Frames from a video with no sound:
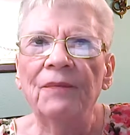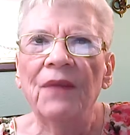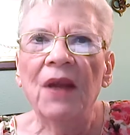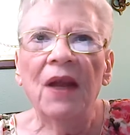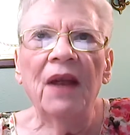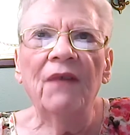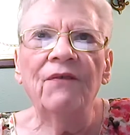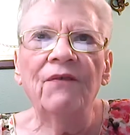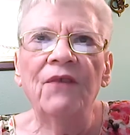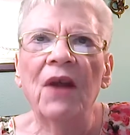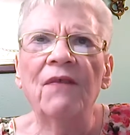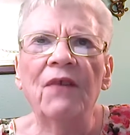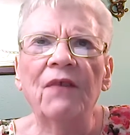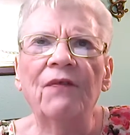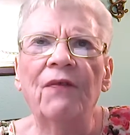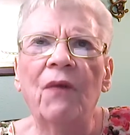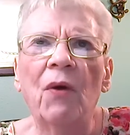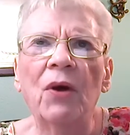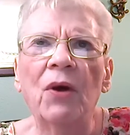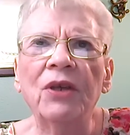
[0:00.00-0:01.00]
if never
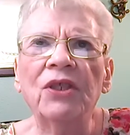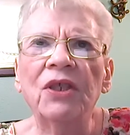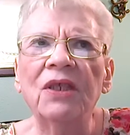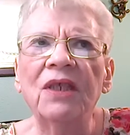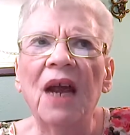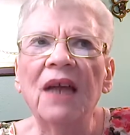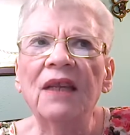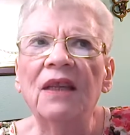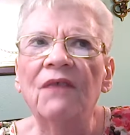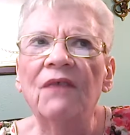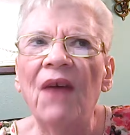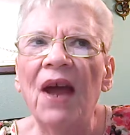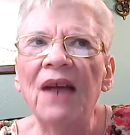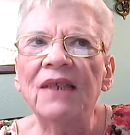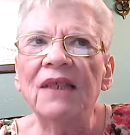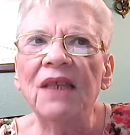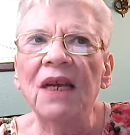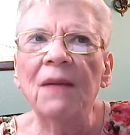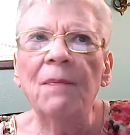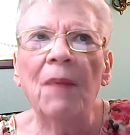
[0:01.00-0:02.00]
forced to take the
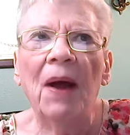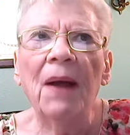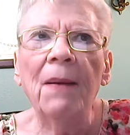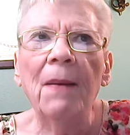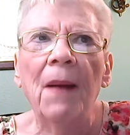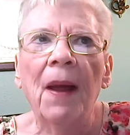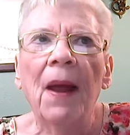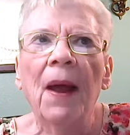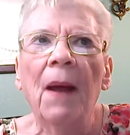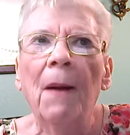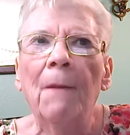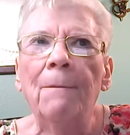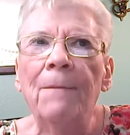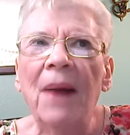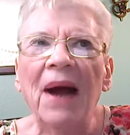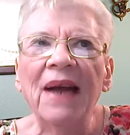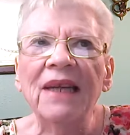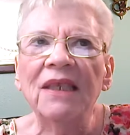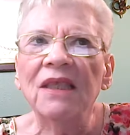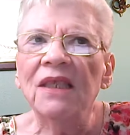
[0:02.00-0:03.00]
vaccine by
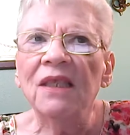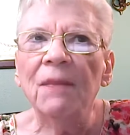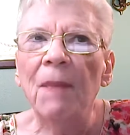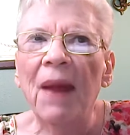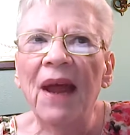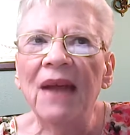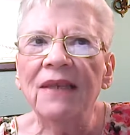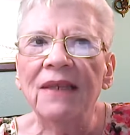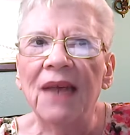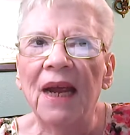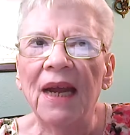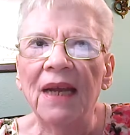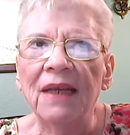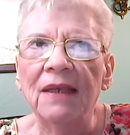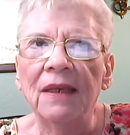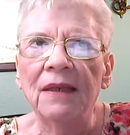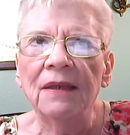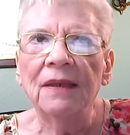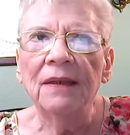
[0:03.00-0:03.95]
Biden's mandate?